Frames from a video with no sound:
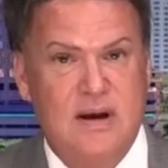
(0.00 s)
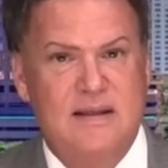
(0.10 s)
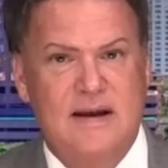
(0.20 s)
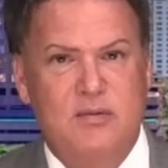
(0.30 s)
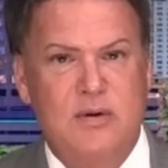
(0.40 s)

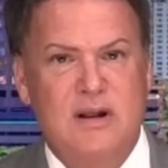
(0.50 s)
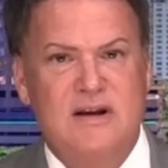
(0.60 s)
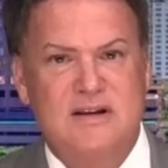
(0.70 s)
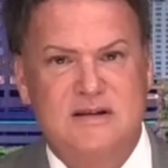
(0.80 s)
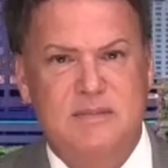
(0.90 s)
that
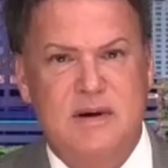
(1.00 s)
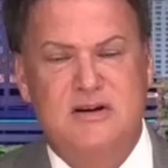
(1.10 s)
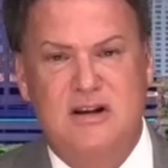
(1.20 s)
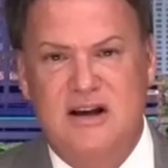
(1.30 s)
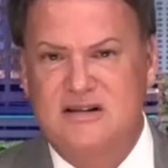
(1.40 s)
really is
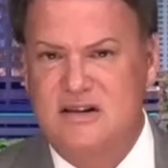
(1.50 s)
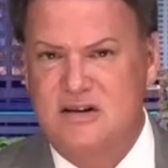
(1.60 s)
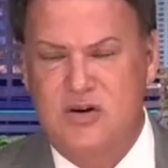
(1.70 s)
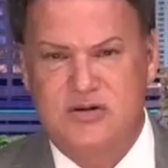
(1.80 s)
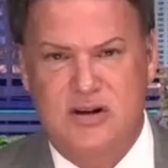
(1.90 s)
specialized and
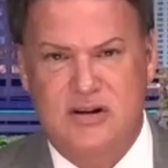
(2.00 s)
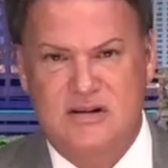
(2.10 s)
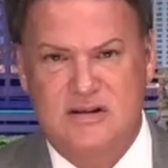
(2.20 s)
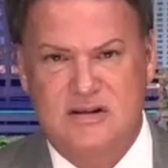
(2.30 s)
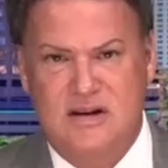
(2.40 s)
knows all
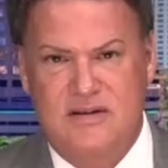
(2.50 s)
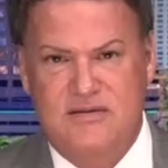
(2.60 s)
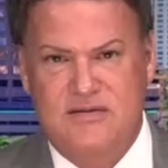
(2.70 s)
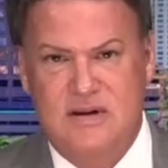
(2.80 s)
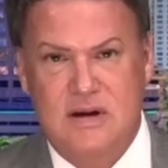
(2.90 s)
these
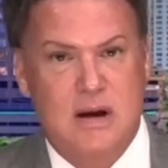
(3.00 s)
incentives.